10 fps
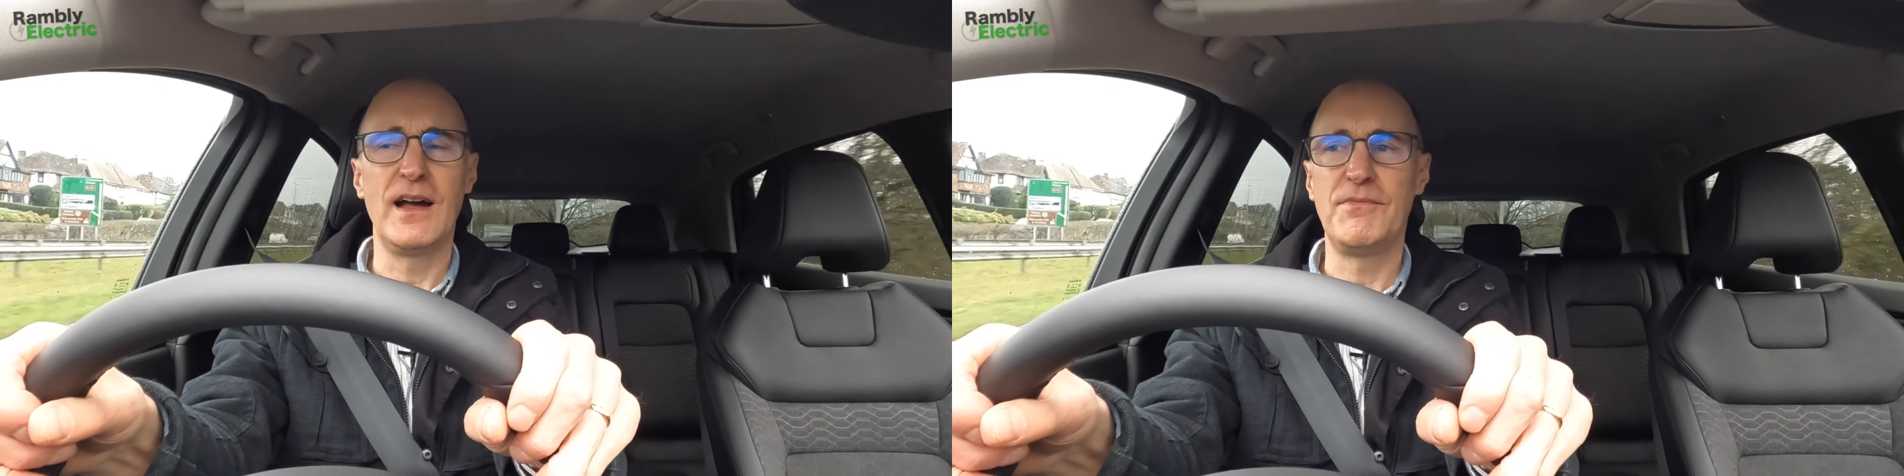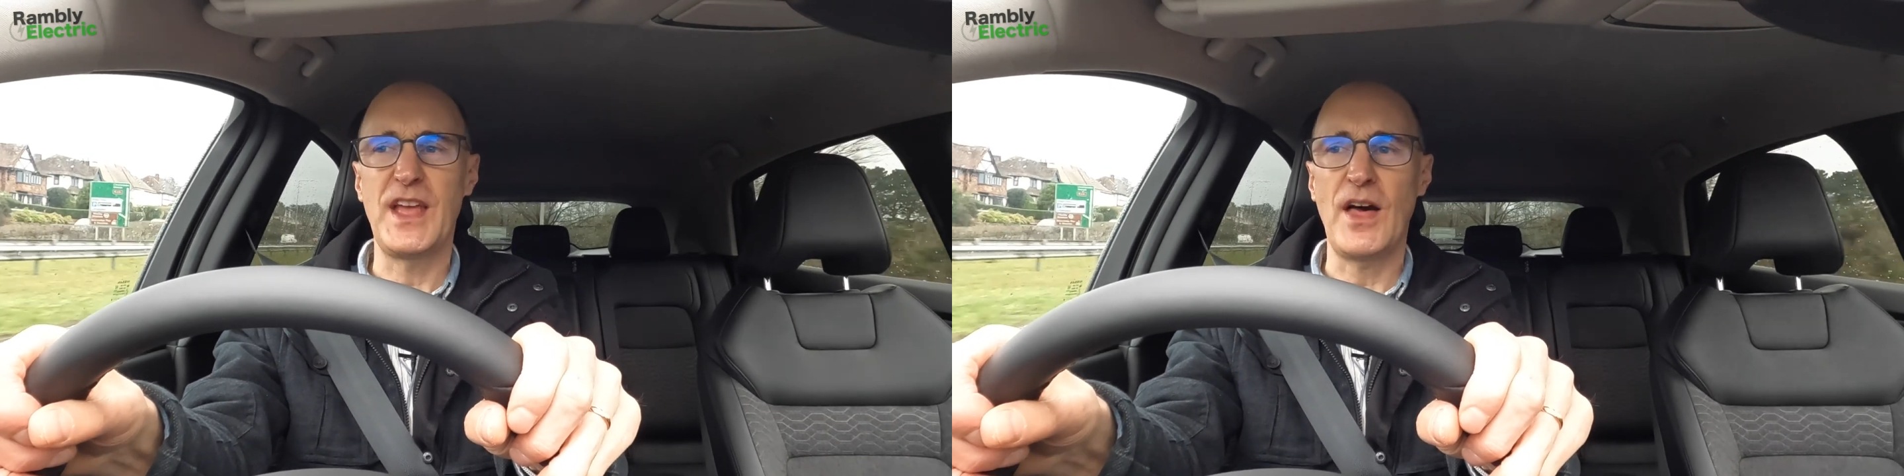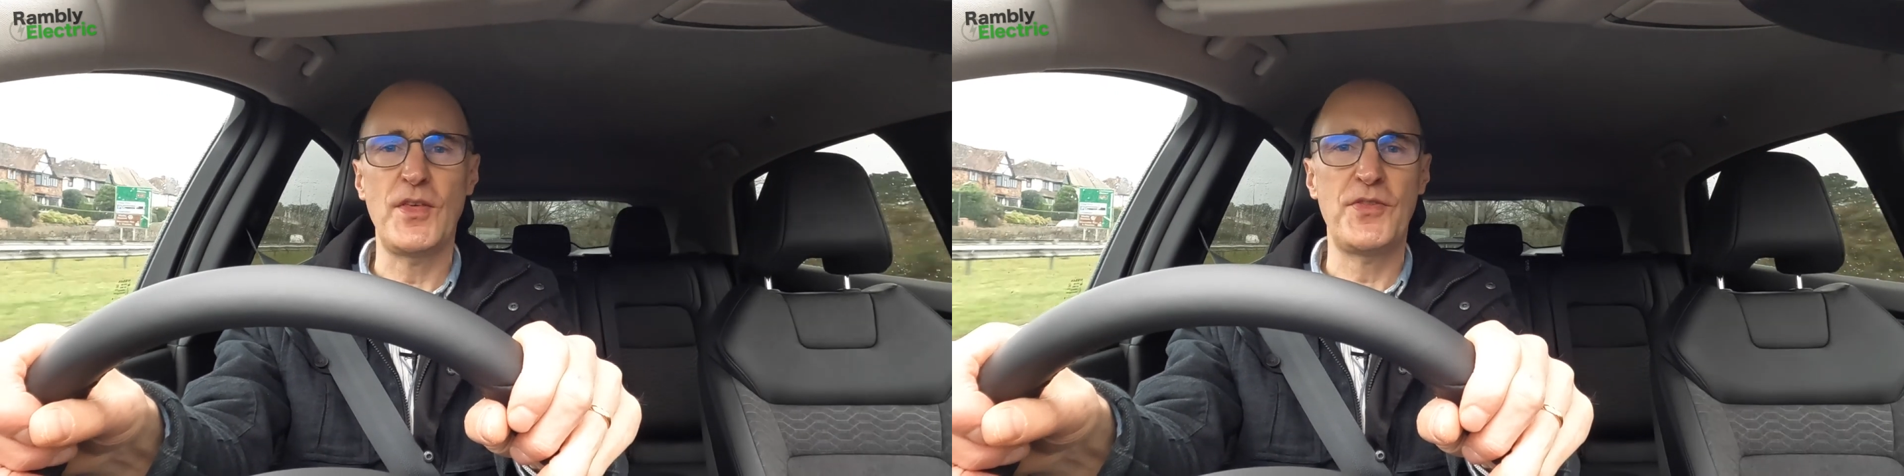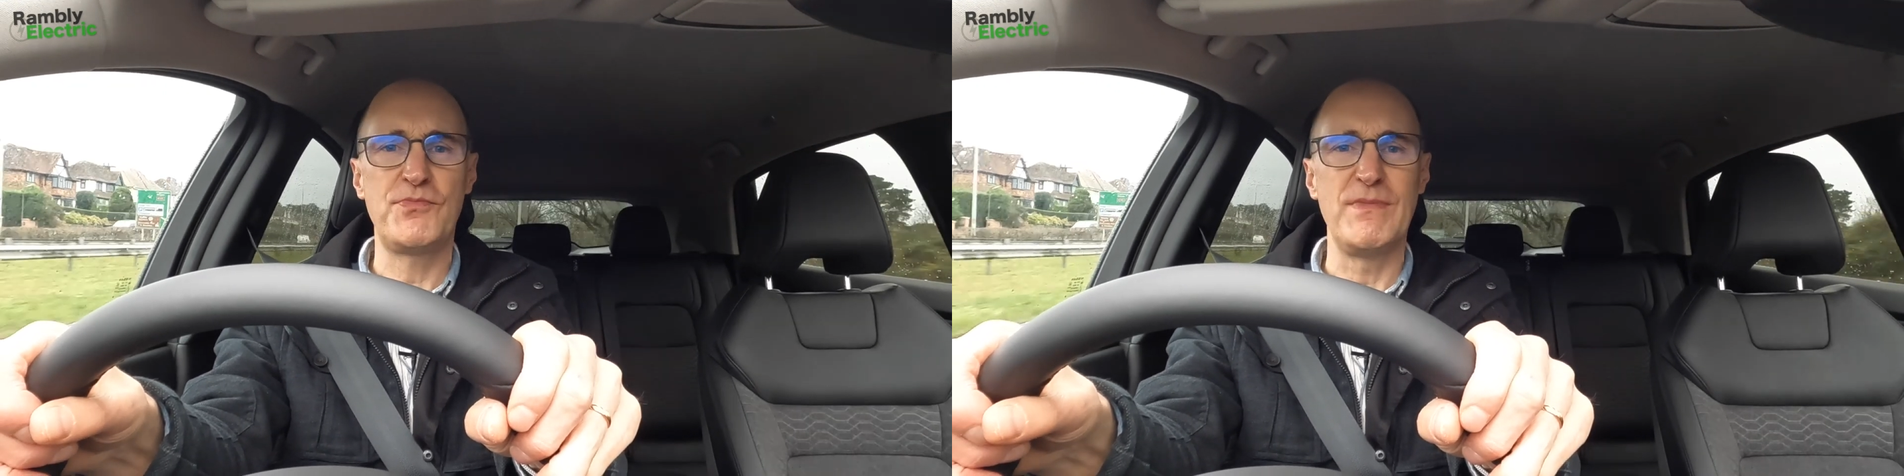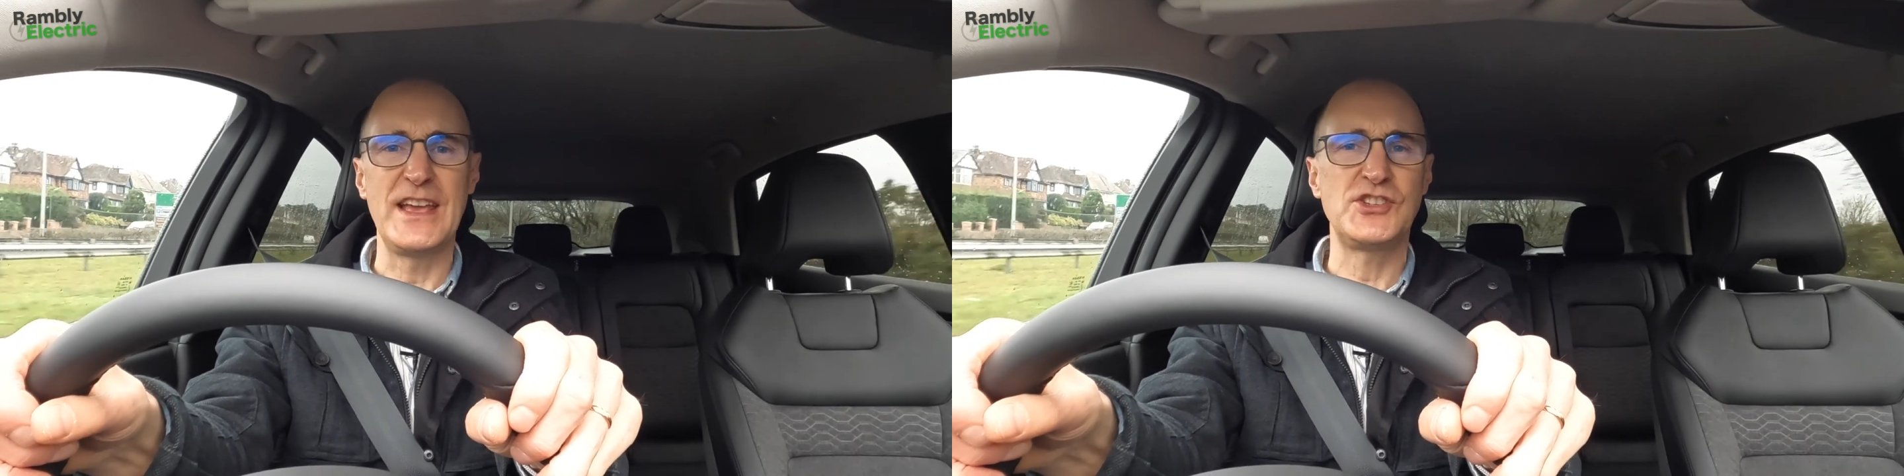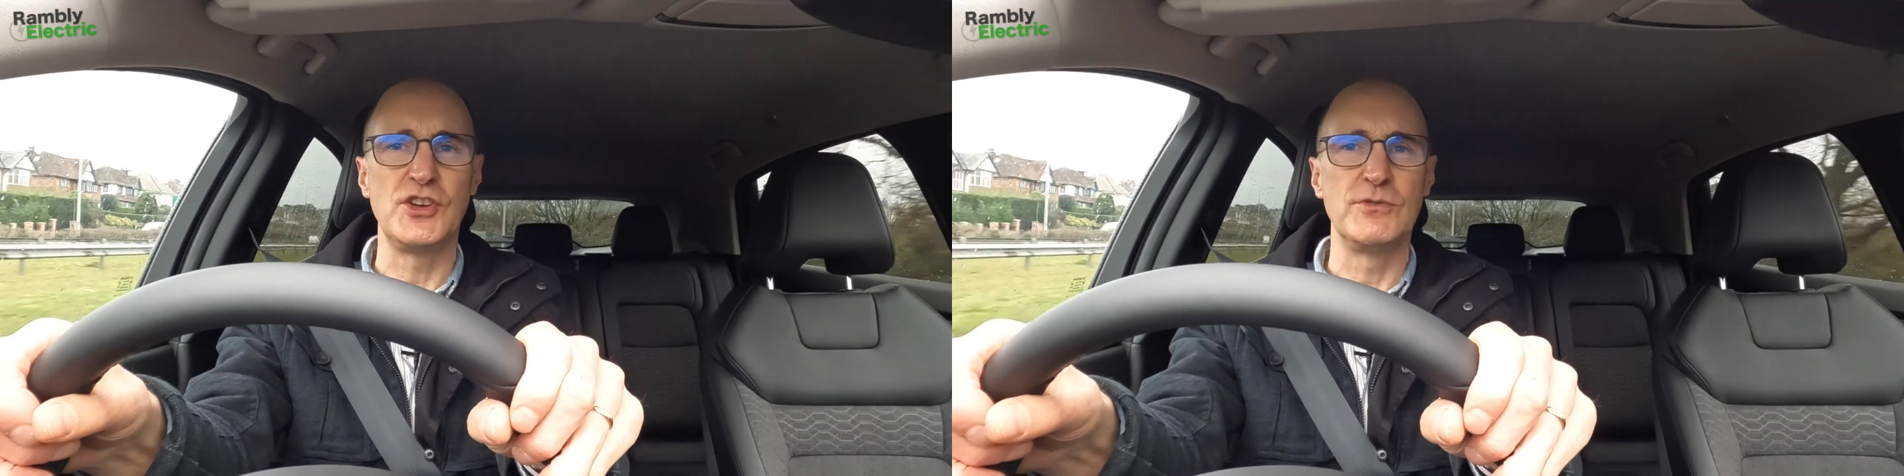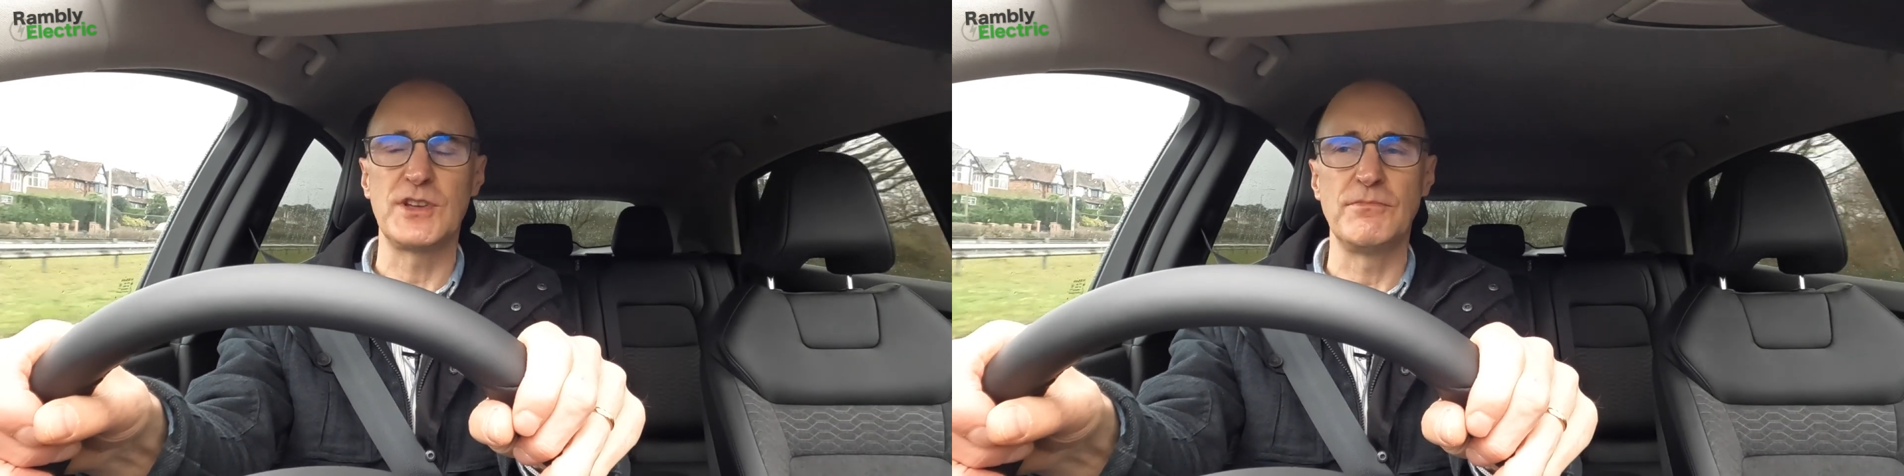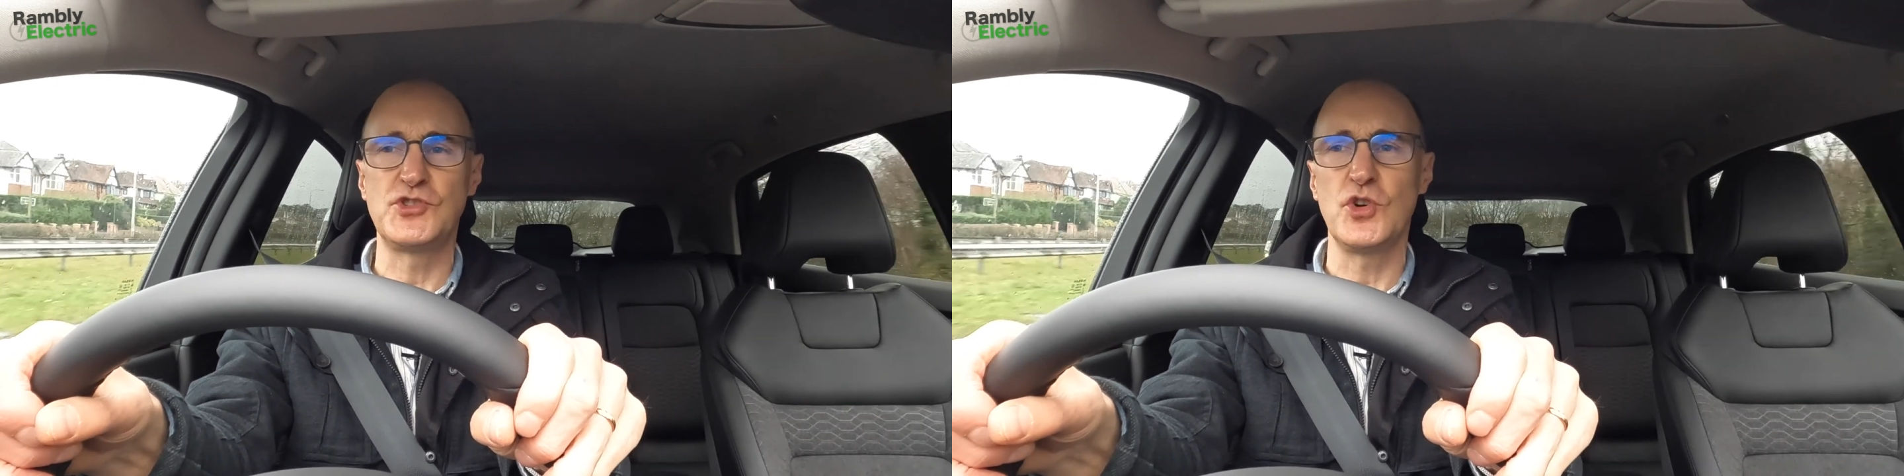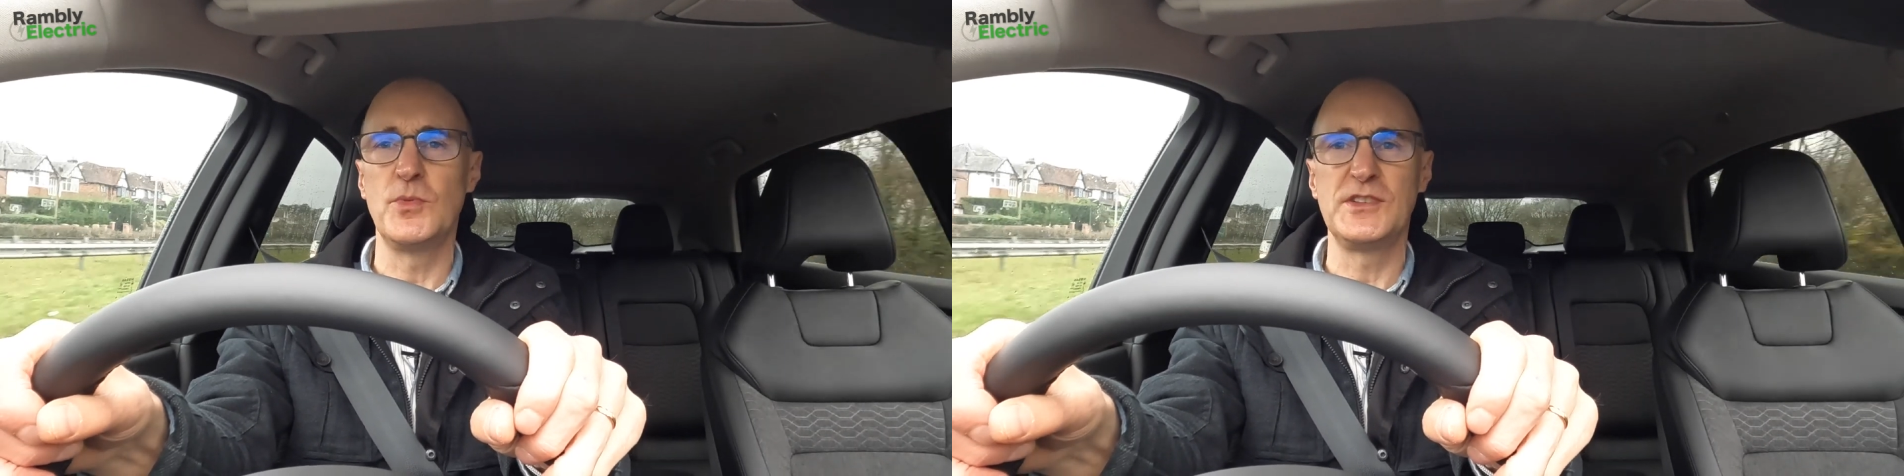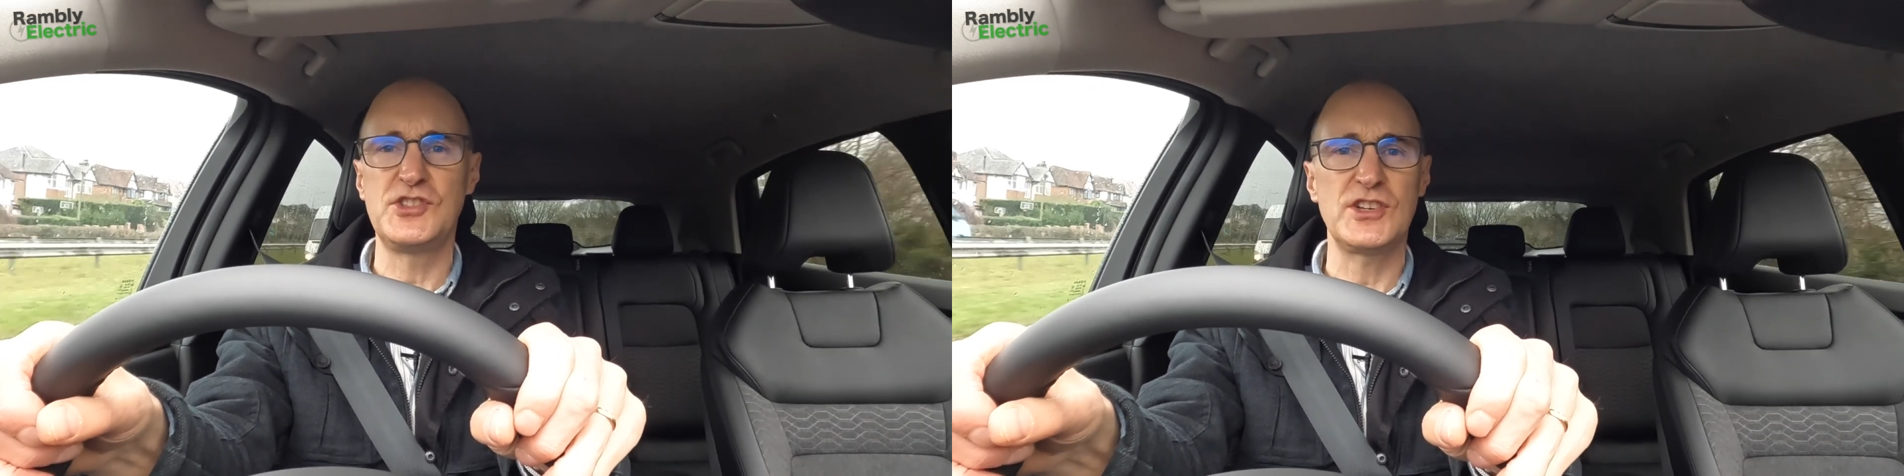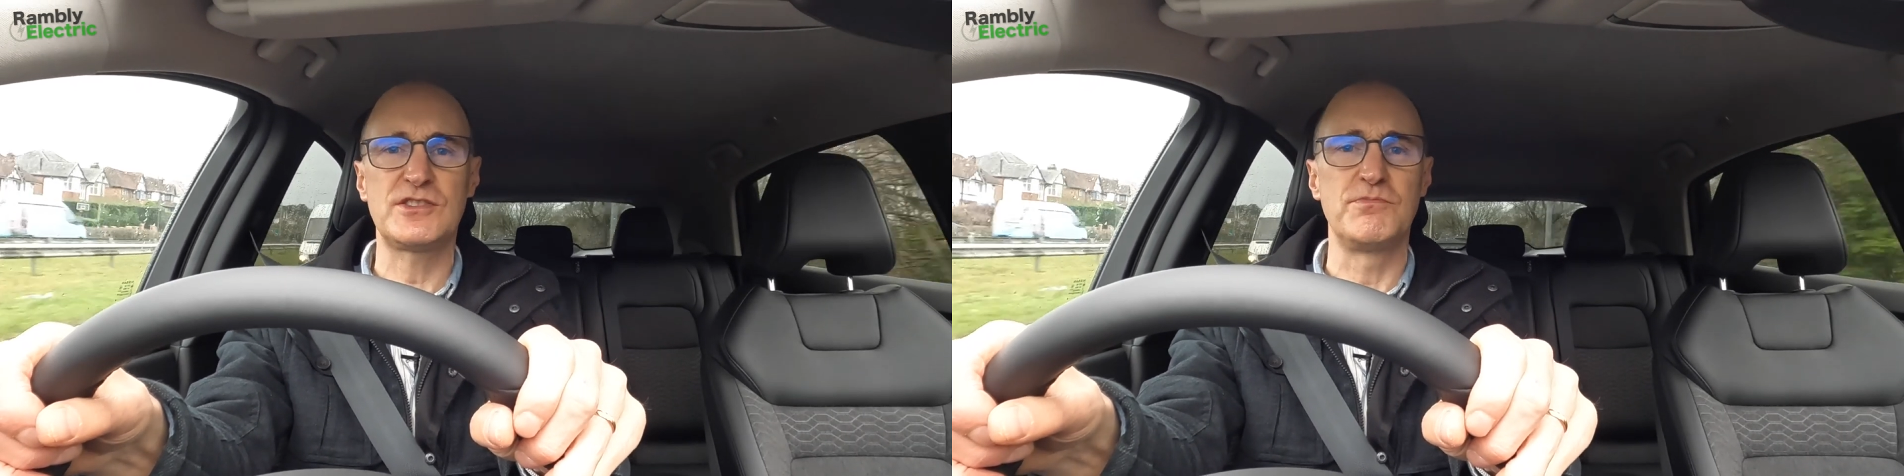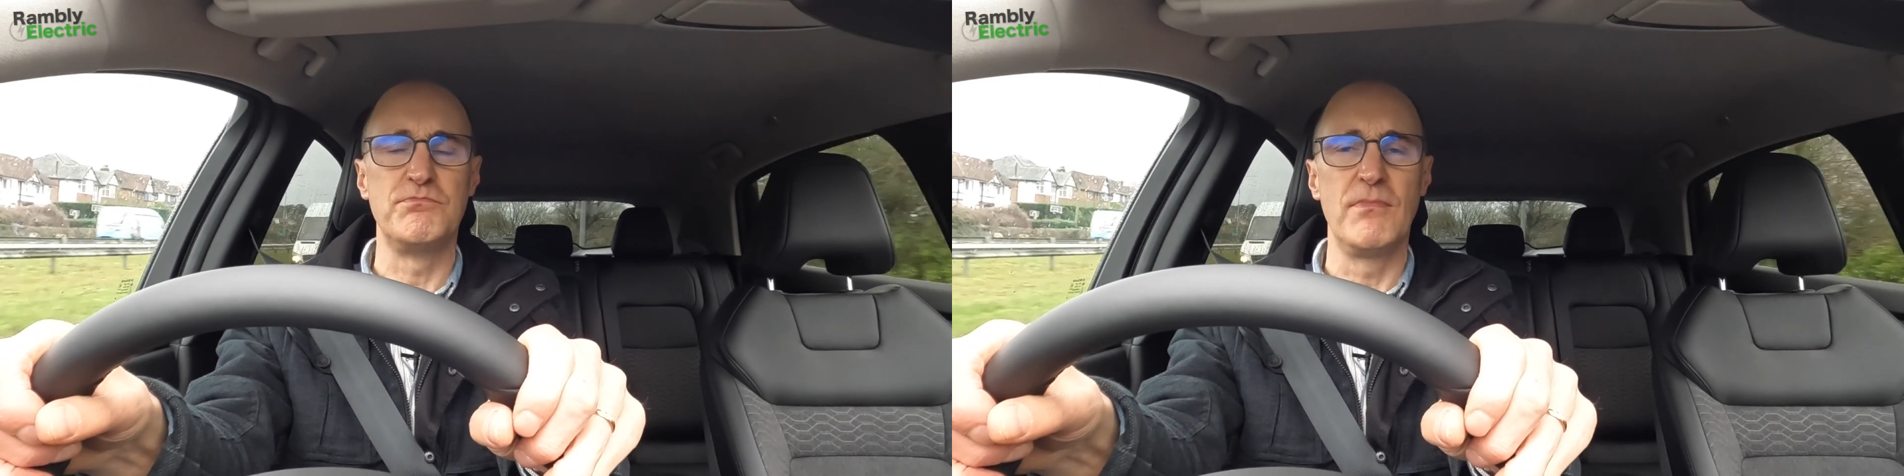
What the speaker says: the other issues I'm sure were just